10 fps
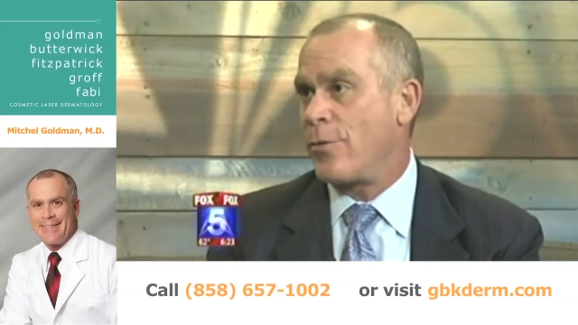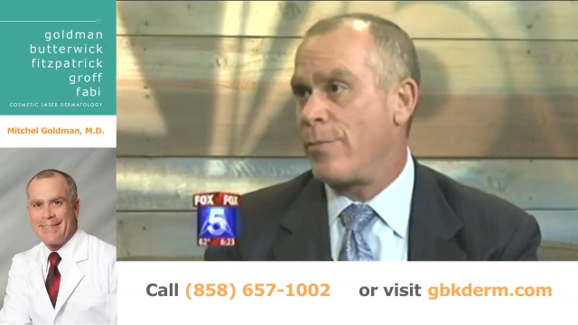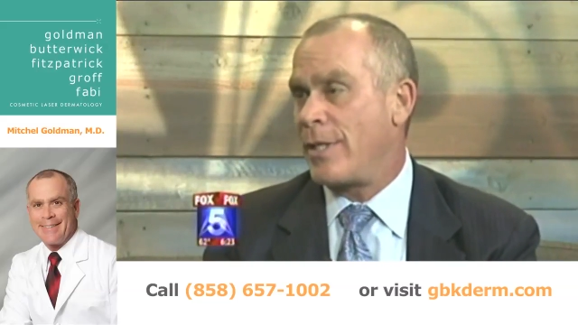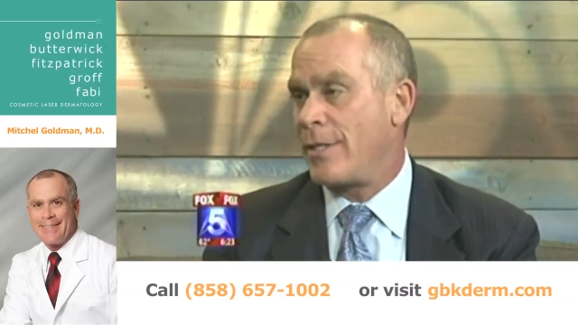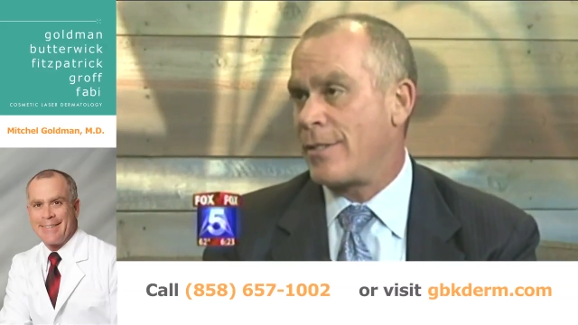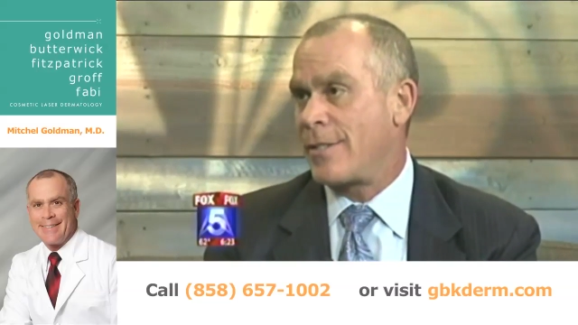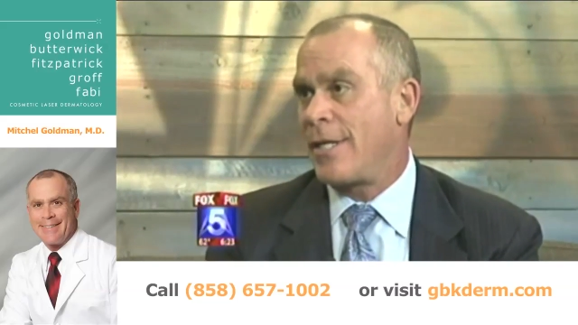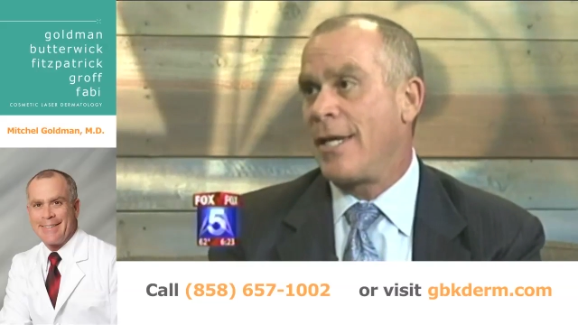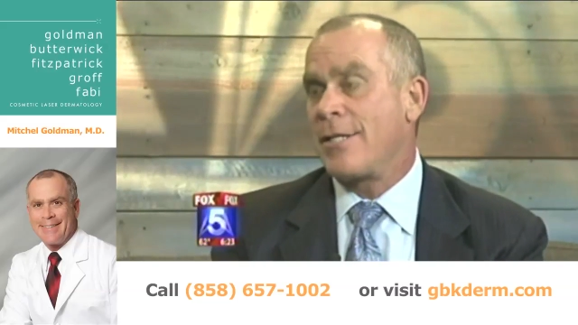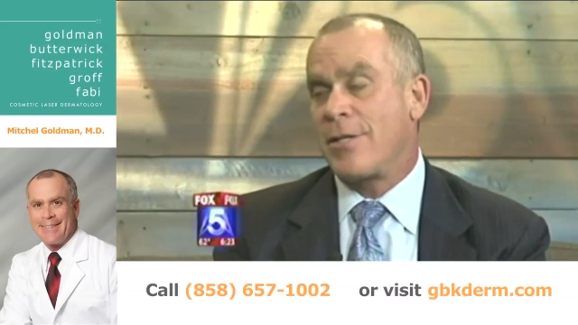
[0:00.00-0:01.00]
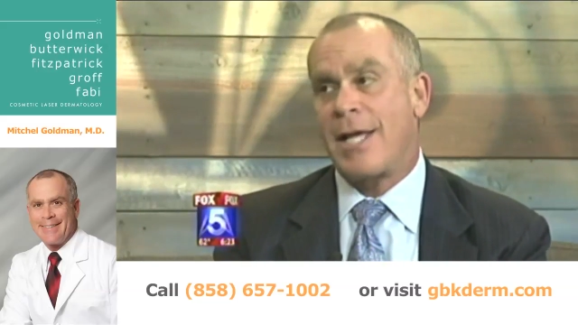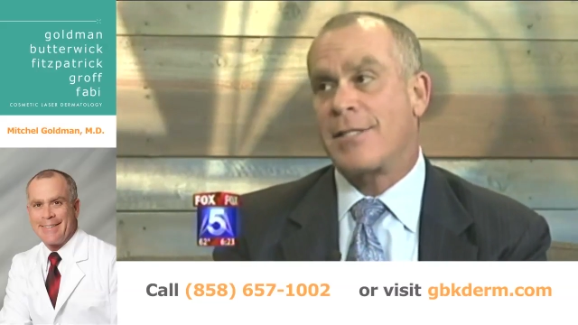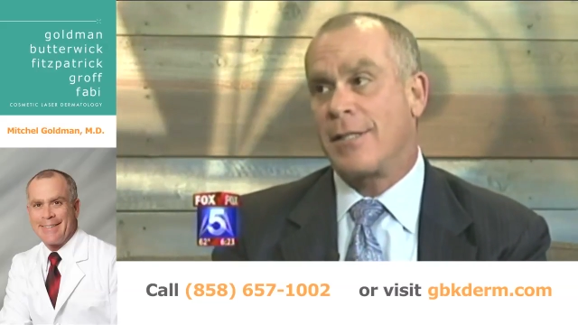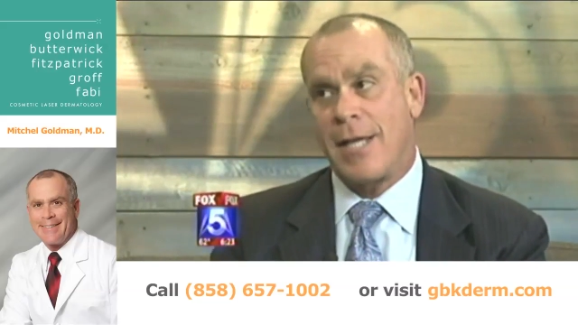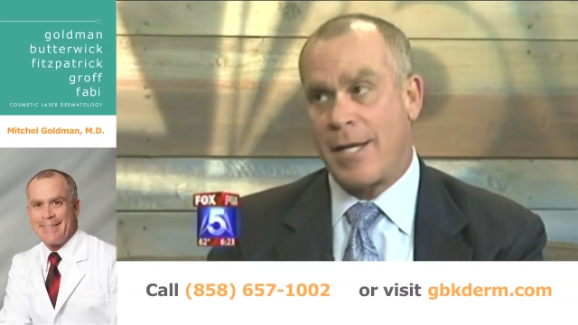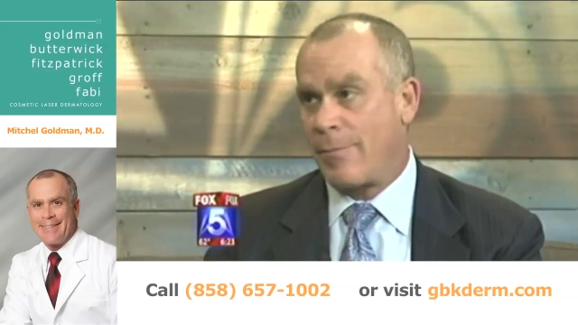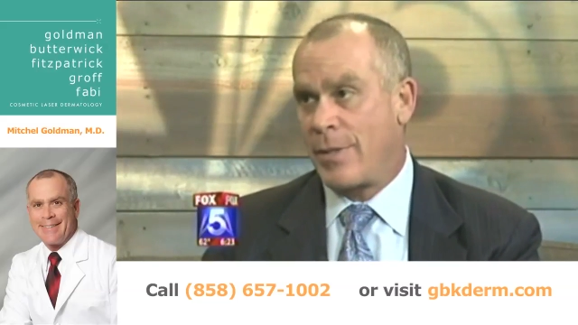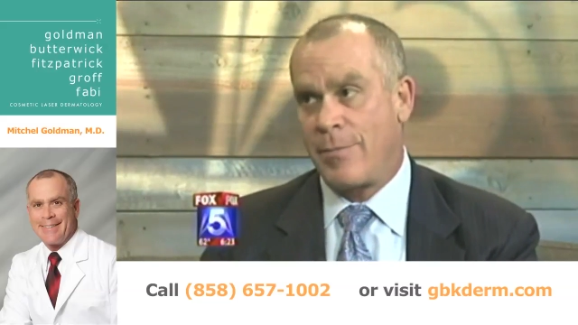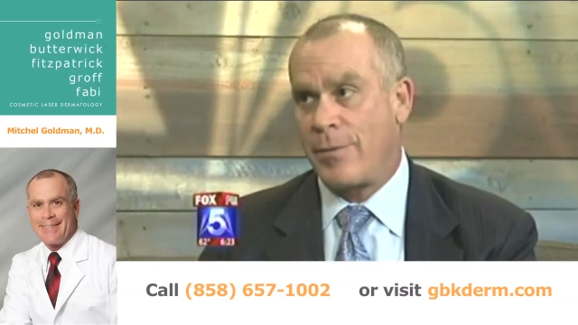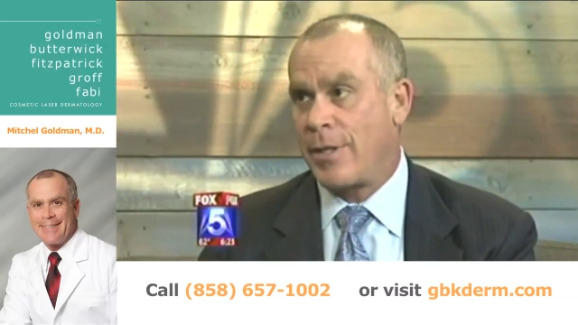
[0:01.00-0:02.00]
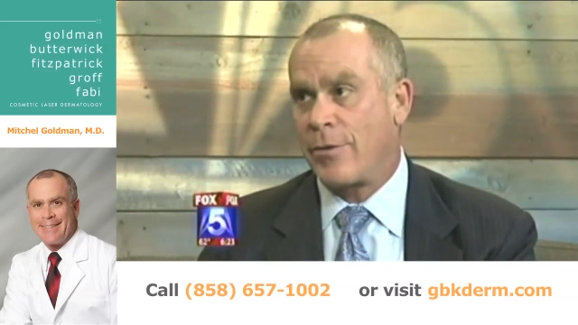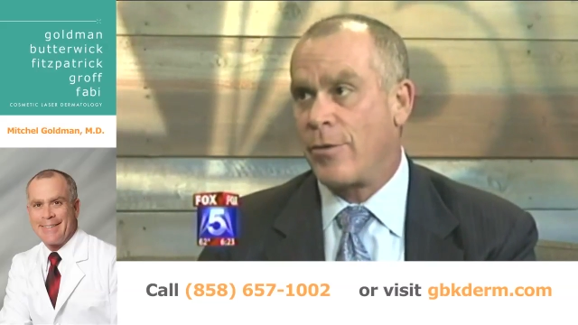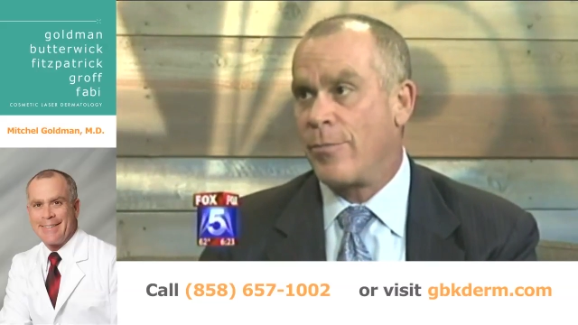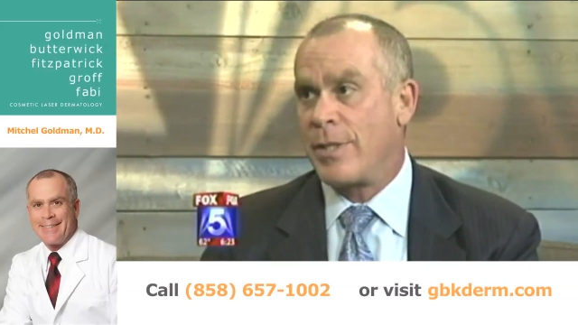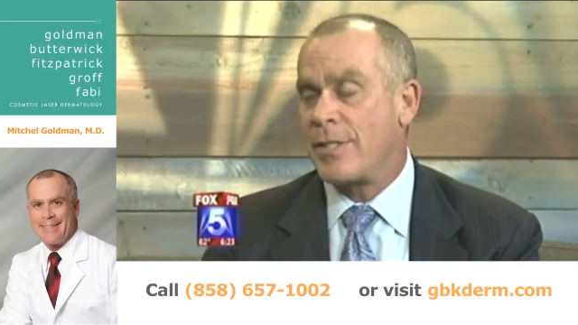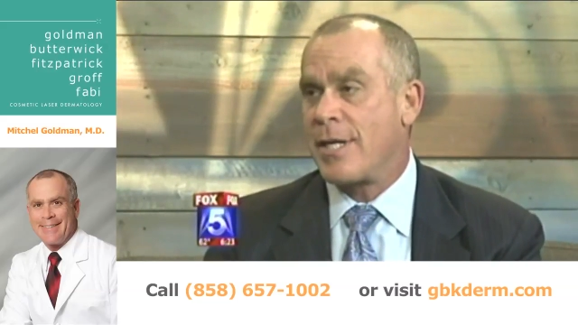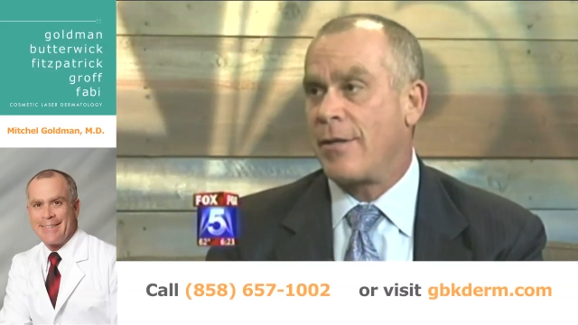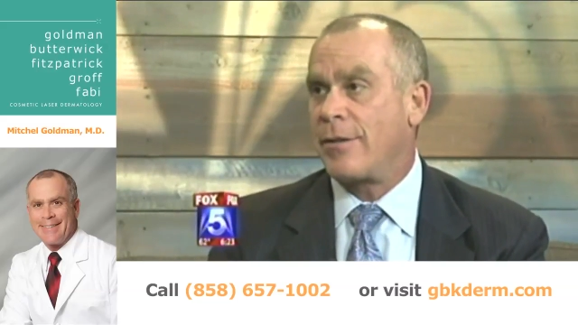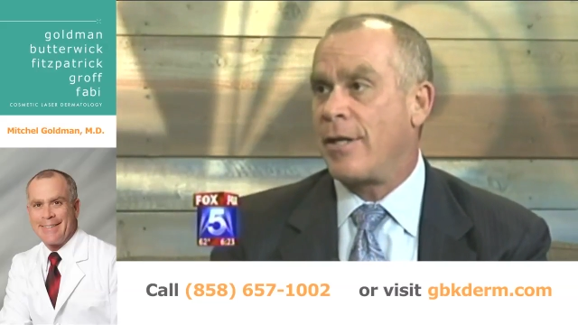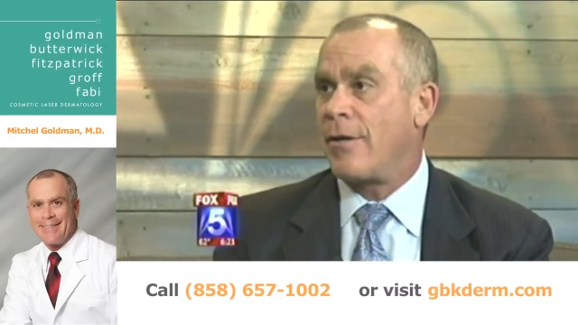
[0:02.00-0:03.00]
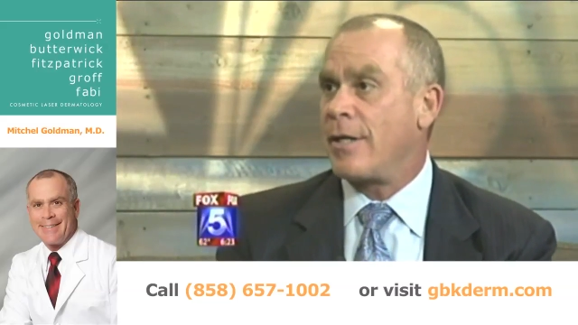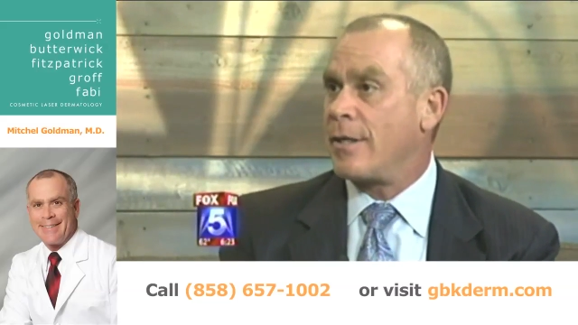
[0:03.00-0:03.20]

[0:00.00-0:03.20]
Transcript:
Speaker 1: is obese. So that's a lot of people that are obese out there.